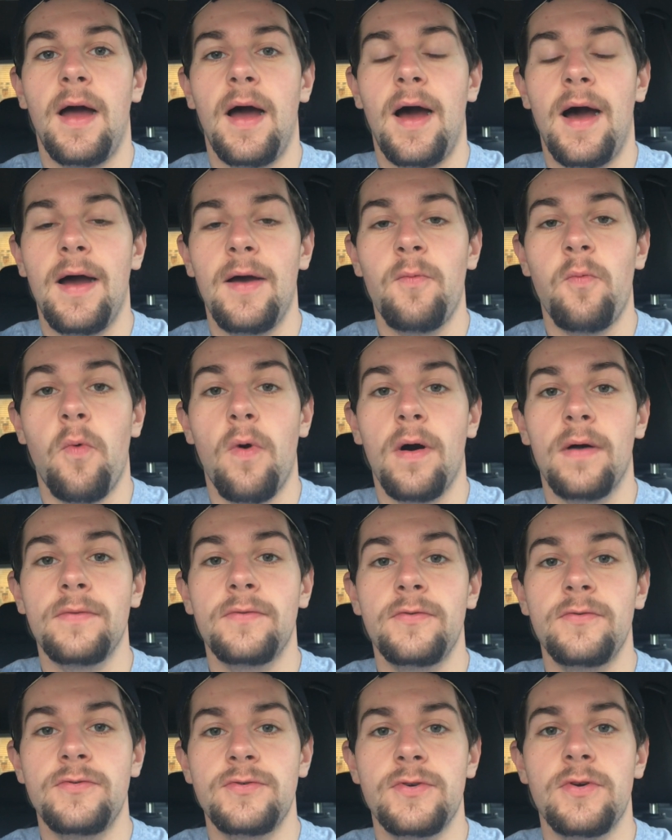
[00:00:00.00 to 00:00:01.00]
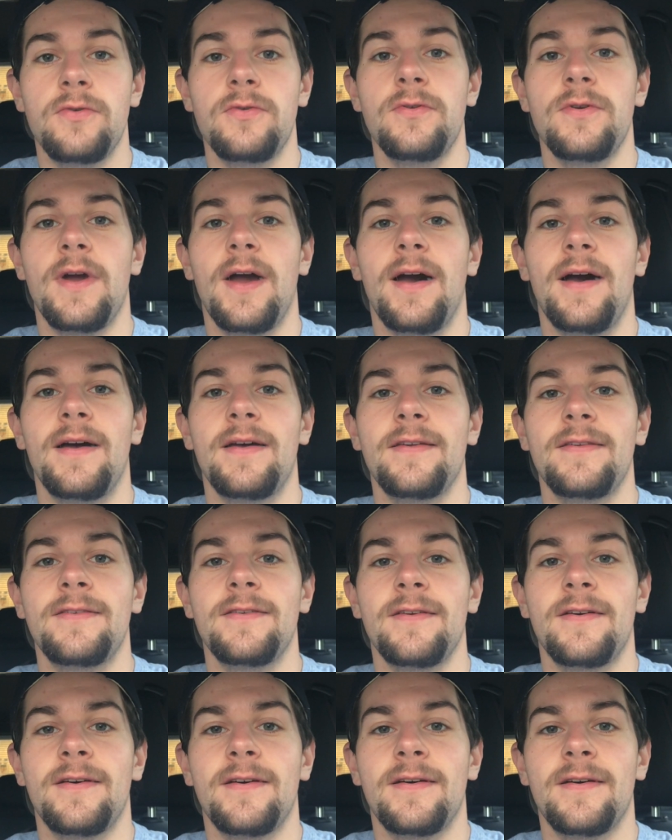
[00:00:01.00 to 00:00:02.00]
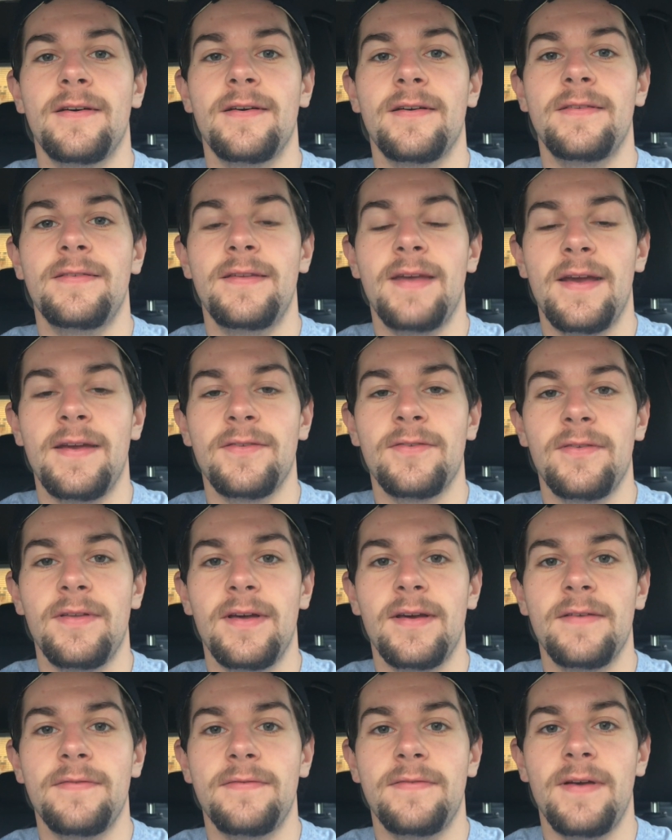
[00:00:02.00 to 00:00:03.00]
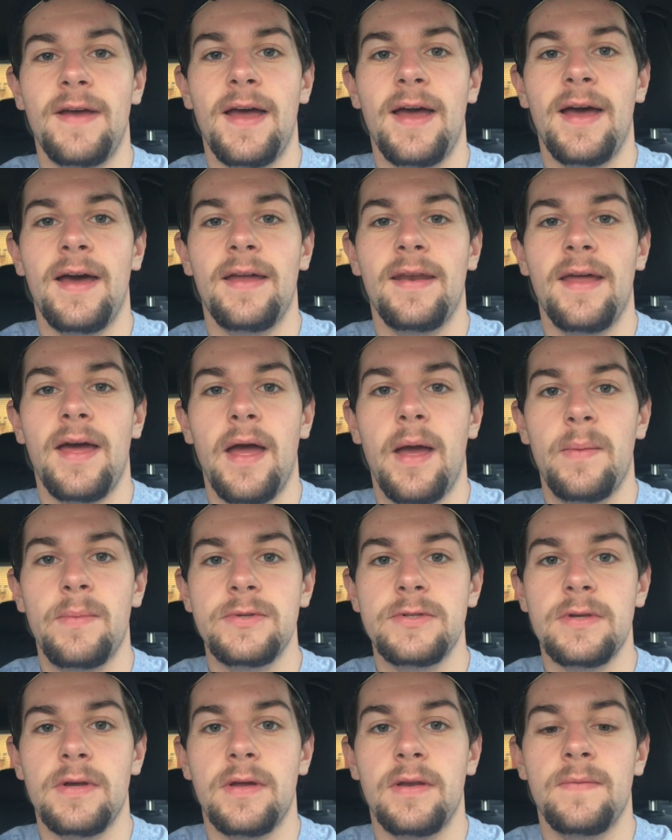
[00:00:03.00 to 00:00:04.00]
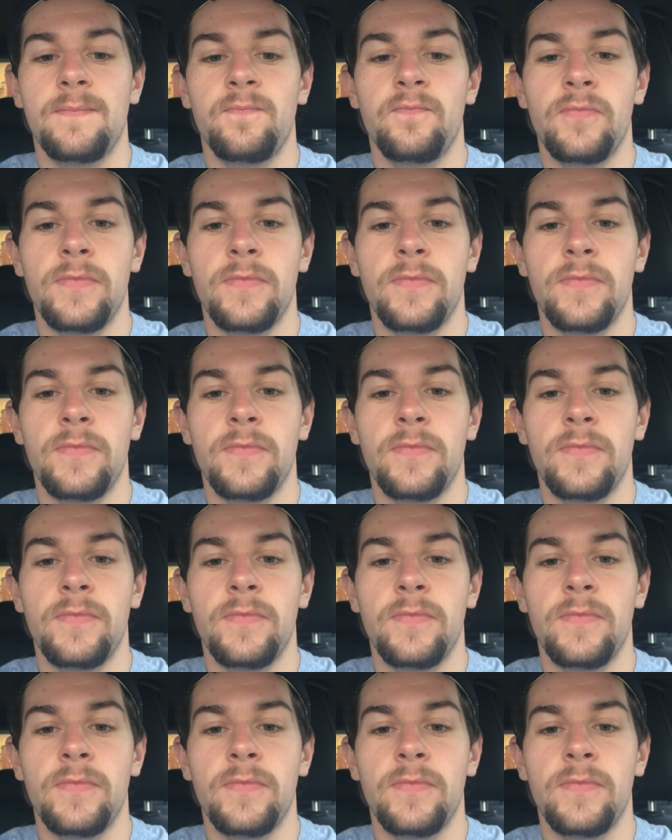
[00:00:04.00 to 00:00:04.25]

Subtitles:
I want to show you guys a day in the life at Amazon.